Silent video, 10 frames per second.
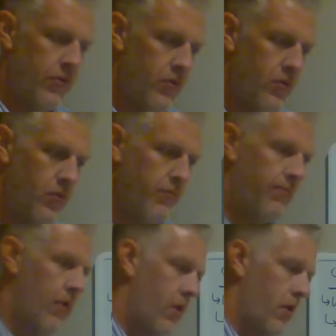to
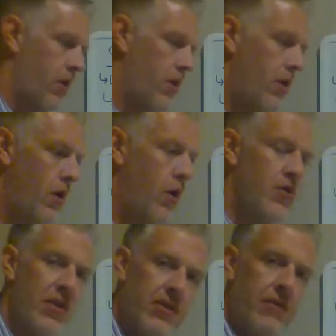
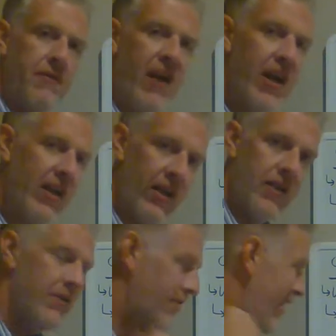urge us to fight
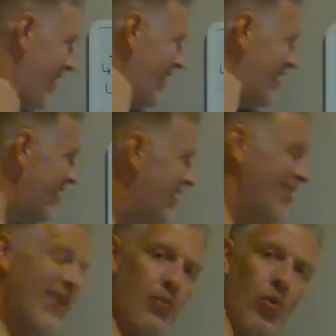against, right? And this
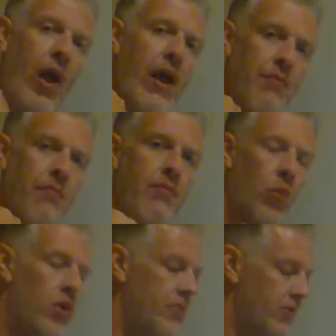doesn't seem right,
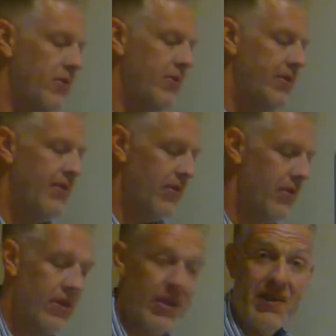Williams wants to, su
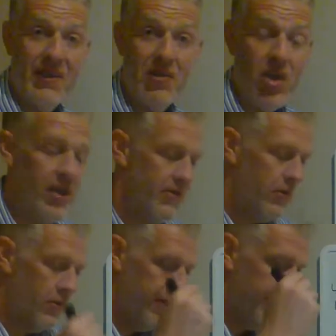to suggest.